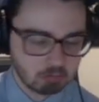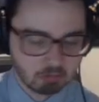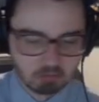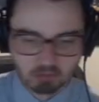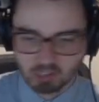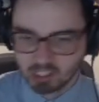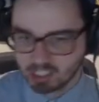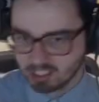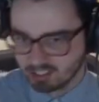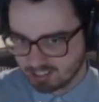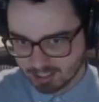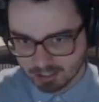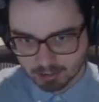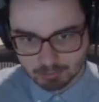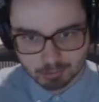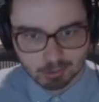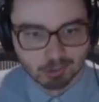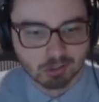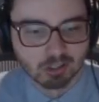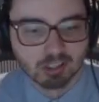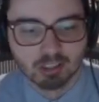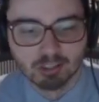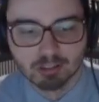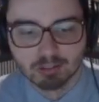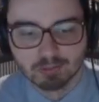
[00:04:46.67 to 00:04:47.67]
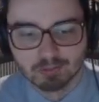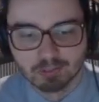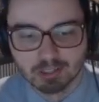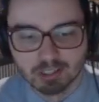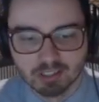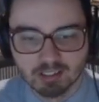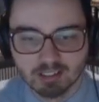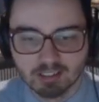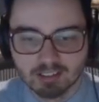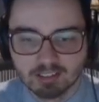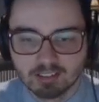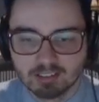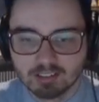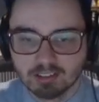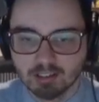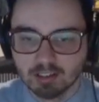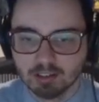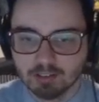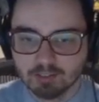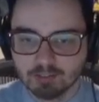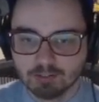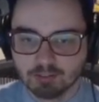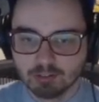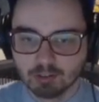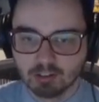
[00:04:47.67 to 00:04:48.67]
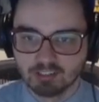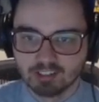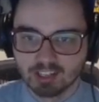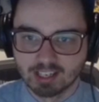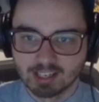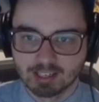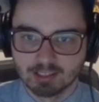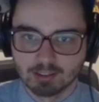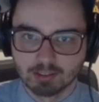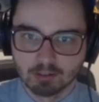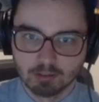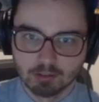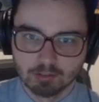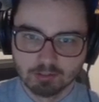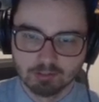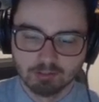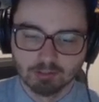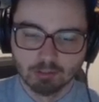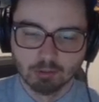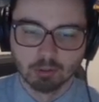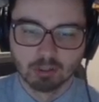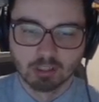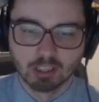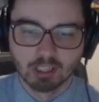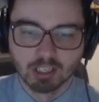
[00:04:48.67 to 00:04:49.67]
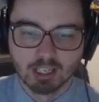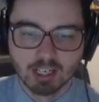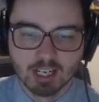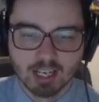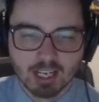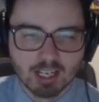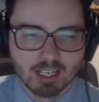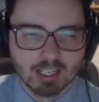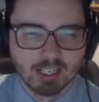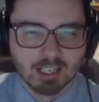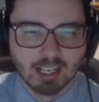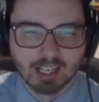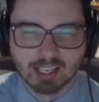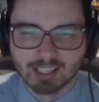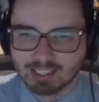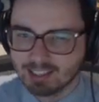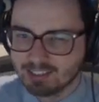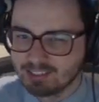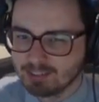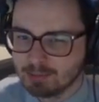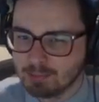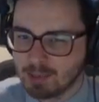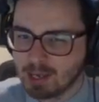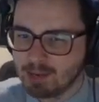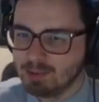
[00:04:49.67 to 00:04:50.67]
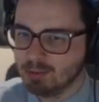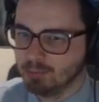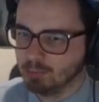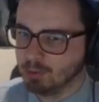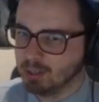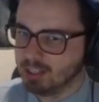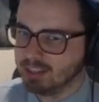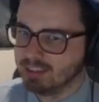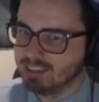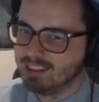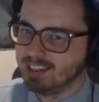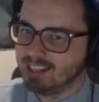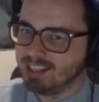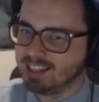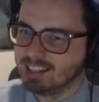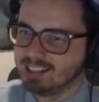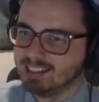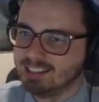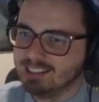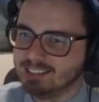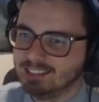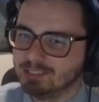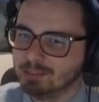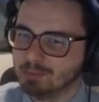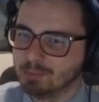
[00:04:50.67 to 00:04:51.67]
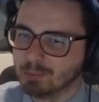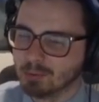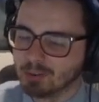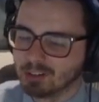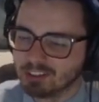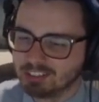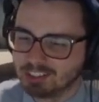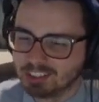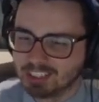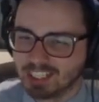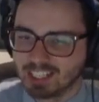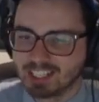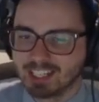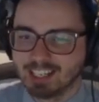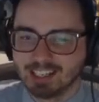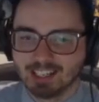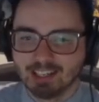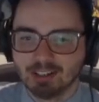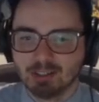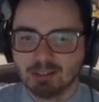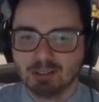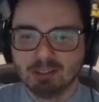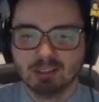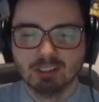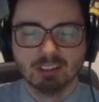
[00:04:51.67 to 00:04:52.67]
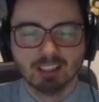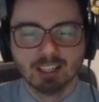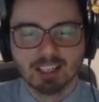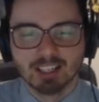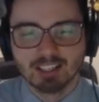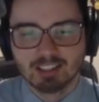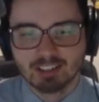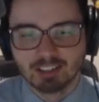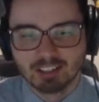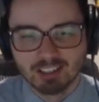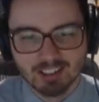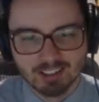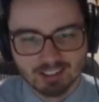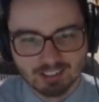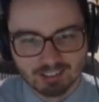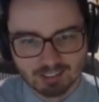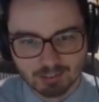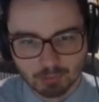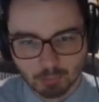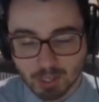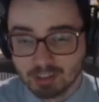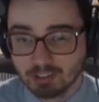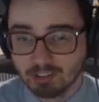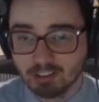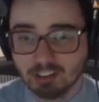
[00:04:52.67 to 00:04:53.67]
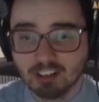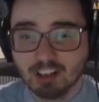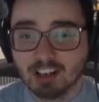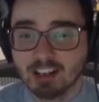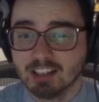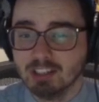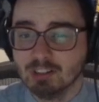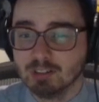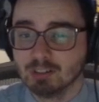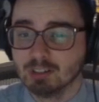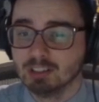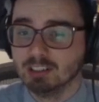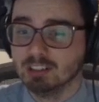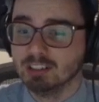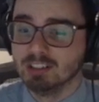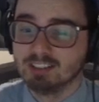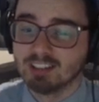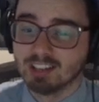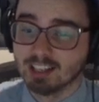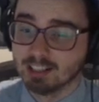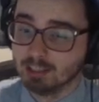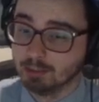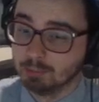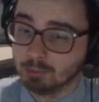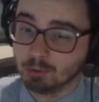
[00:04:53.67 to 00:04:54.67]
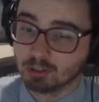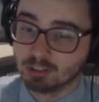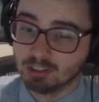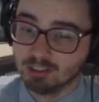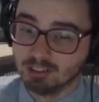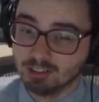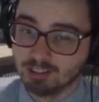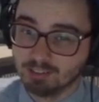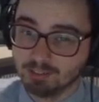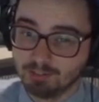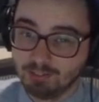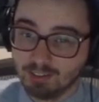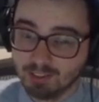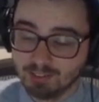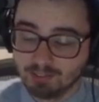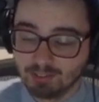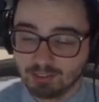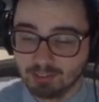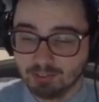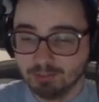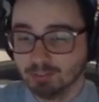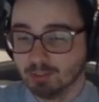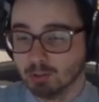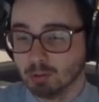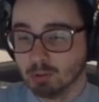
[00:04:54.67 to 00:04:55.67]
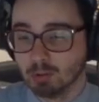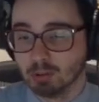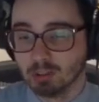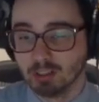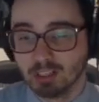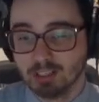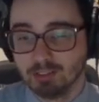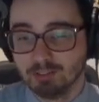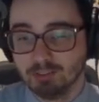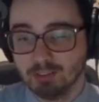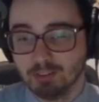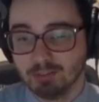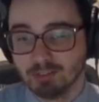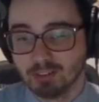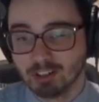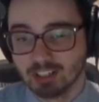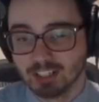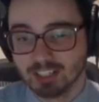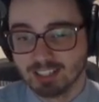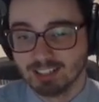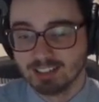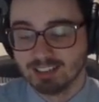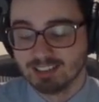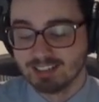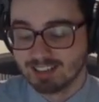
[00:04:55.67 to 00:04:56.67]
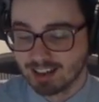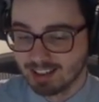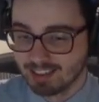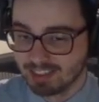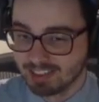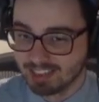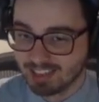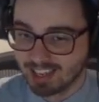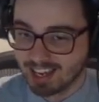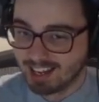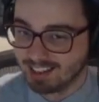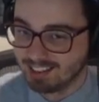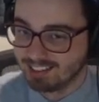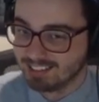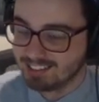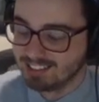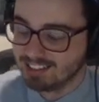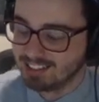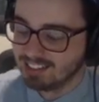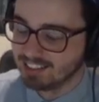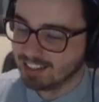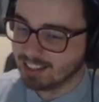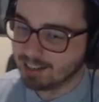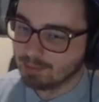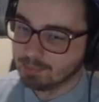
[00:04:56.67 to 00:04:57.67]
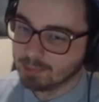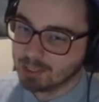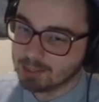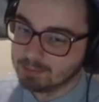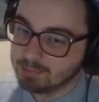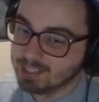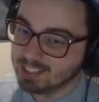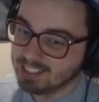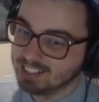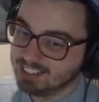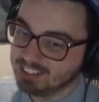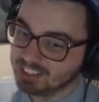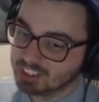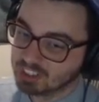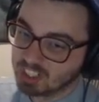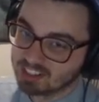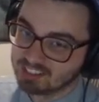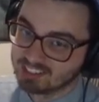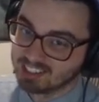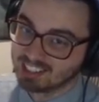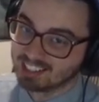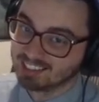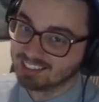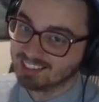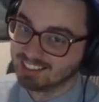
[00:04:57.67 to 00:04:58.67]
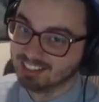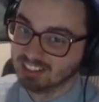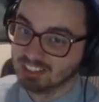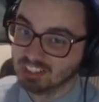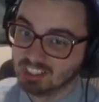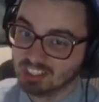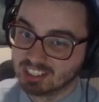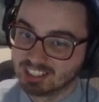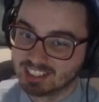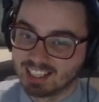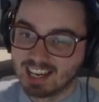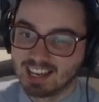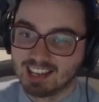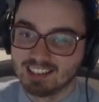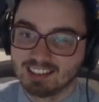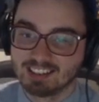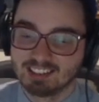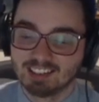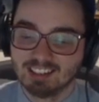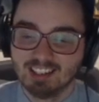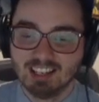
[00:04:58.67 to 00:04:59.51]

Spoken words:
You can teleport all over to 1st, 2nd, 3rd floor. I guess maybe one thing worth checking out later is whether or not you could teleport to the 5th floor if you've already done that. That might be an interesting thing to look at.